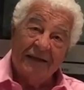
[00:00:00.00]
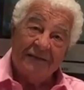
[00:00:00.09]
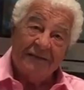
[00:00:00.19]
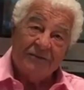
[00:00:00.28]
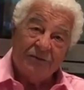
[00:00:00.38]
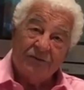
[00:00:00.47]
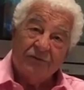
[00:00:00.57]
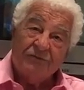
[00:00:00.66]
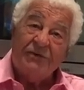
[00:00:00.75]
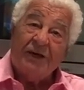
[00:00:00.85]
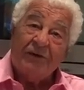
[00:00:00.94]
a sort
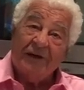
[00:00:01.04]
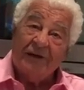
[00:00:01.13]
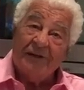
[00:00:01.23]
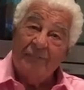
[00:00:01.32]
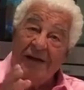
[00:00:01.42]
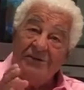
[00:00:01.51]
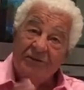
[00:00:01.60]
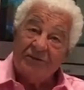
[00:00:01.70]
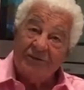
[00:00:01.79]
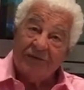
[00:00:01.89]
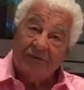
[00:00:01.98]
of chicory, the
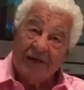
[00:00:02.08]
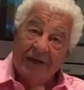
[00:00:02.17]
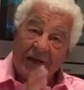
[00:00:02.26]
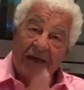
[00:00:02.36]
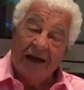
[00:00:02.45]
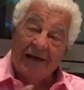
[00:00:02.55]
Belgian chicory.